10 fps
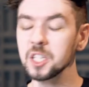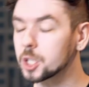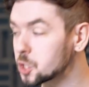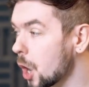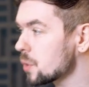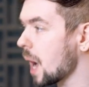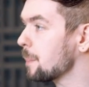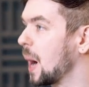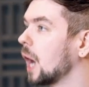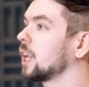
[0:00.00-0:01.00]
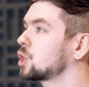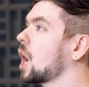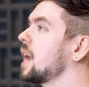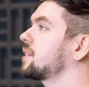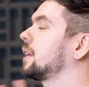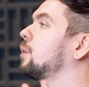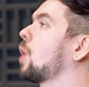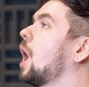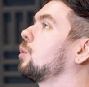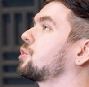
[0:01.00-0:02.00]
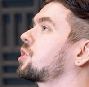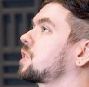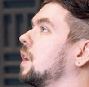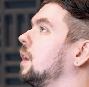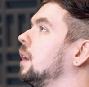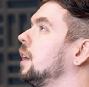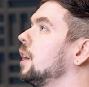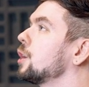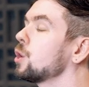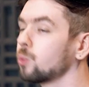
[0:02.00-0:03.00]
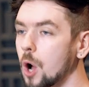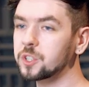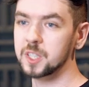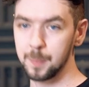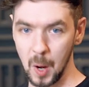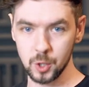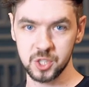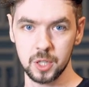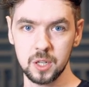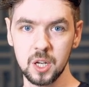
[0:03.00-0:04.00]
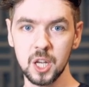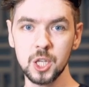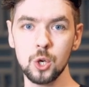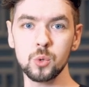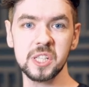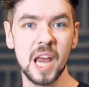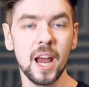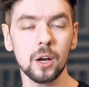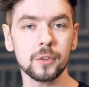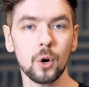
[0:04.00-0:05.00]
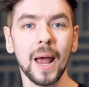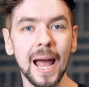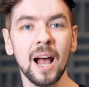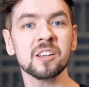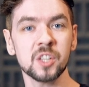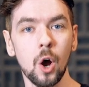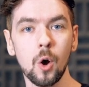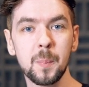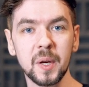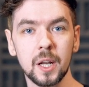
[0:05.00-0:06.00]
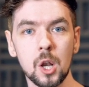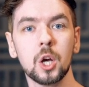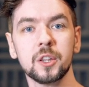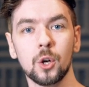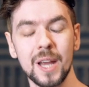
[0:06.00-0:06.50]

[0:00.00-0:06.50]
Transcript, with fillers: You don't apologize in a roast! You roast the person, you tear their ass open and look at their